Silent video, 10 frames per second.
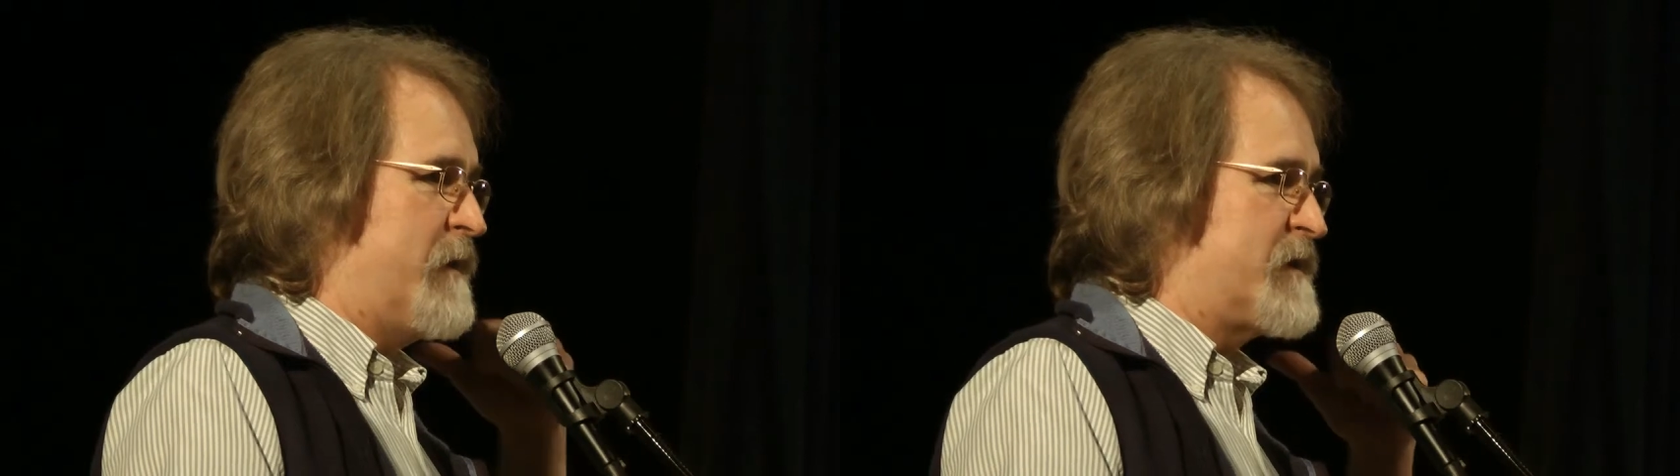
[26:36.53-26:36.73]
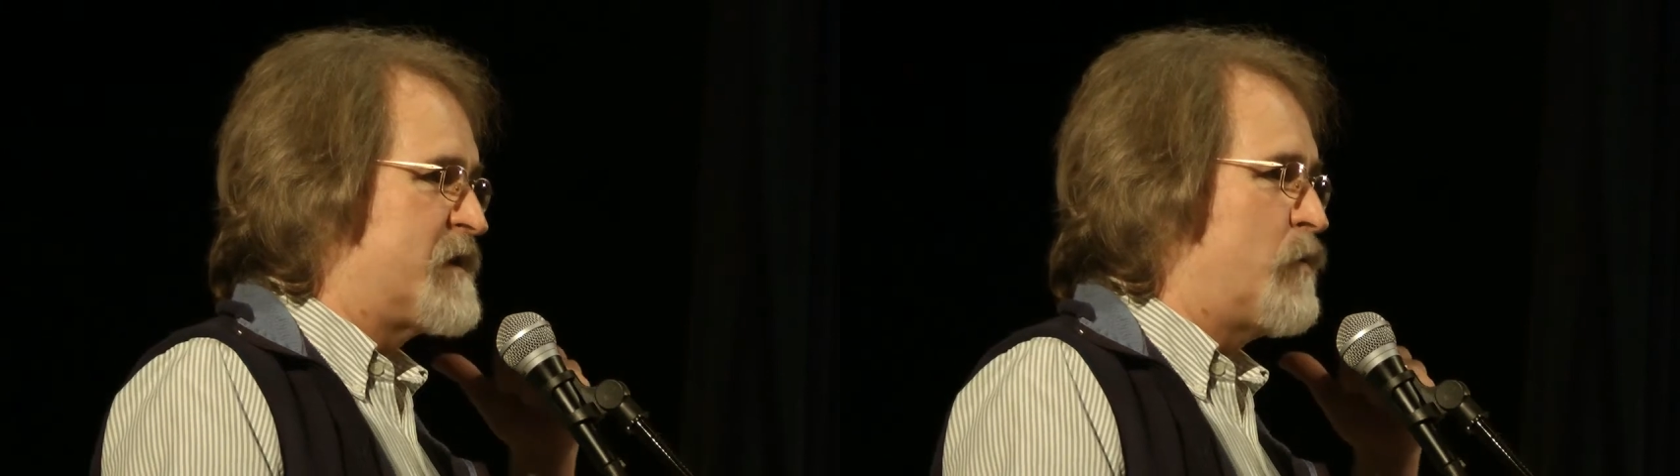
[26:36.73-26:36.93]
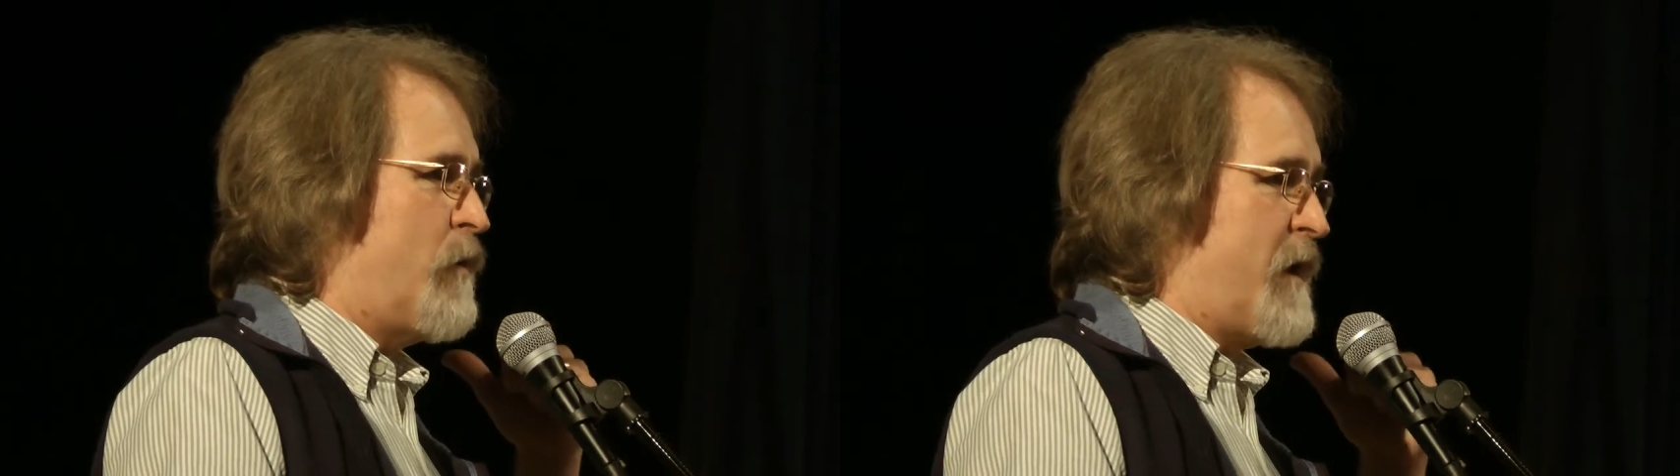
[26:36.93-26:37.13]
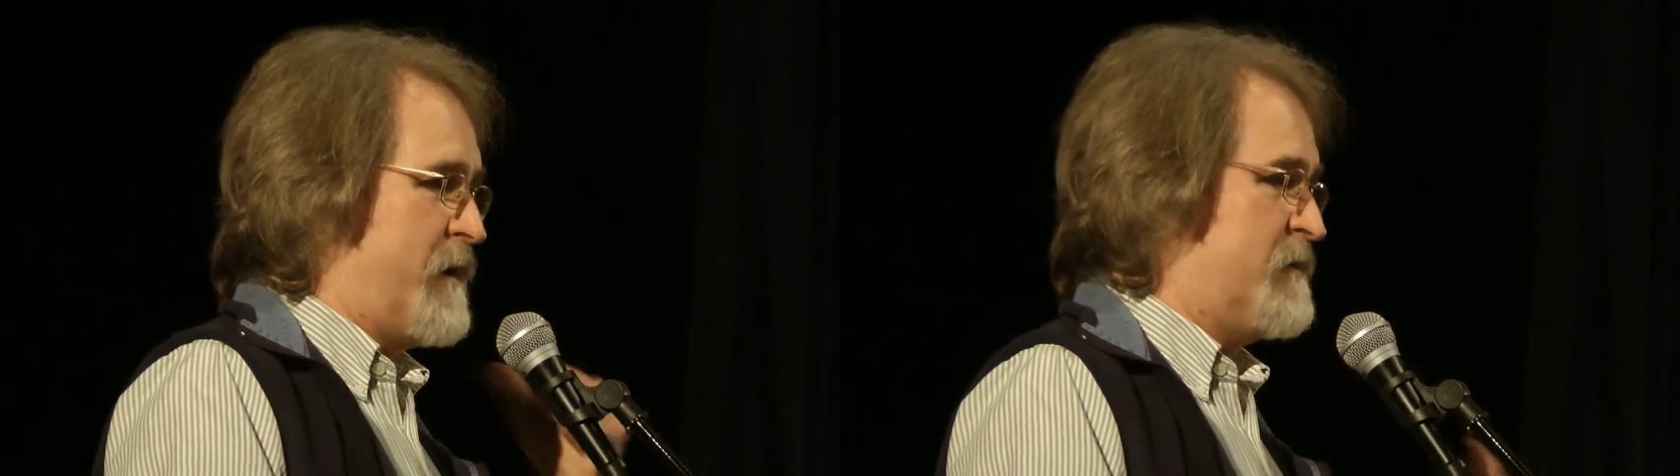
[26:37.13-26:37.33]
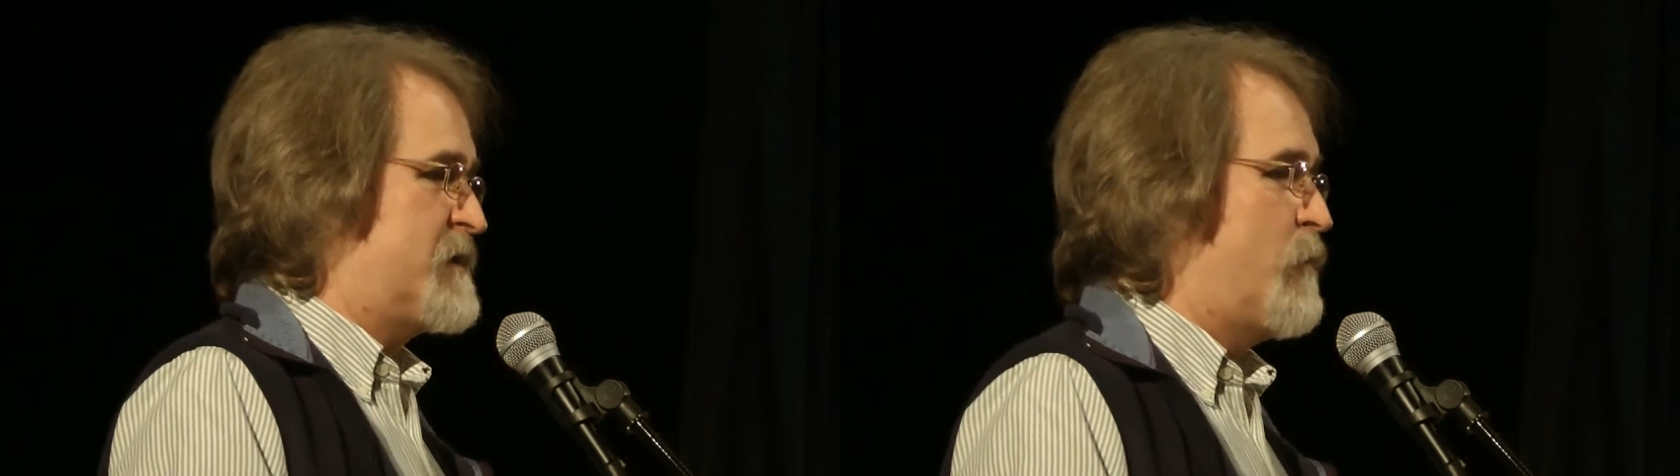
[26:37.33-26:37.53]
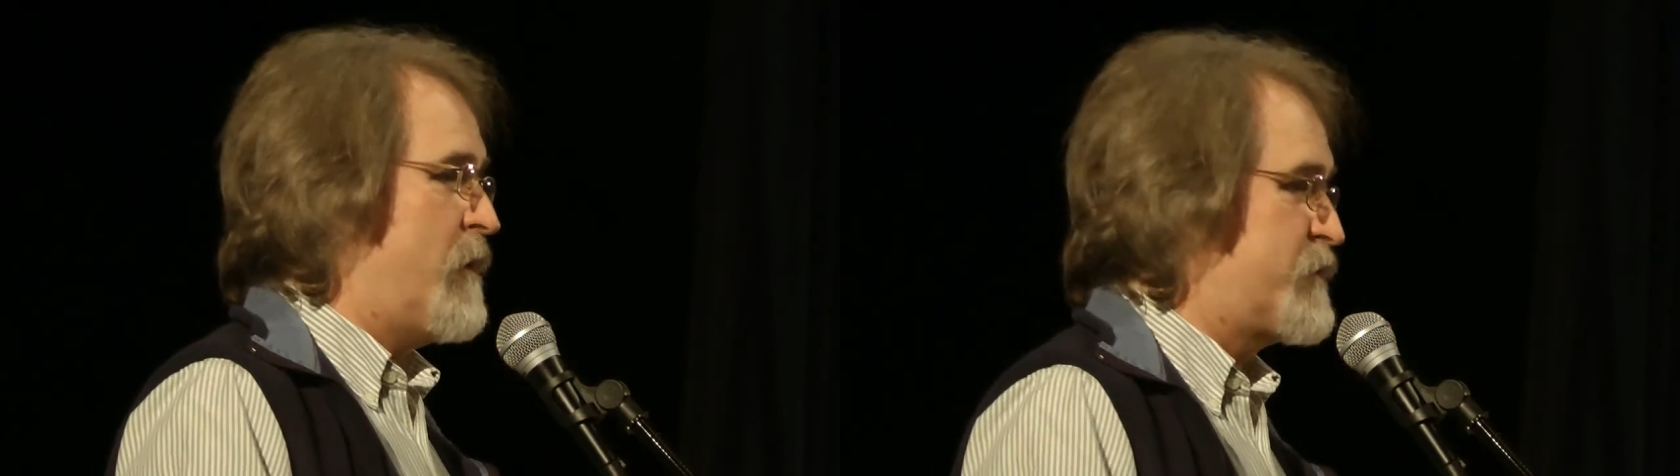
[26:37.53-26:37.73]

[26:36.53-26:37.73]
This is why small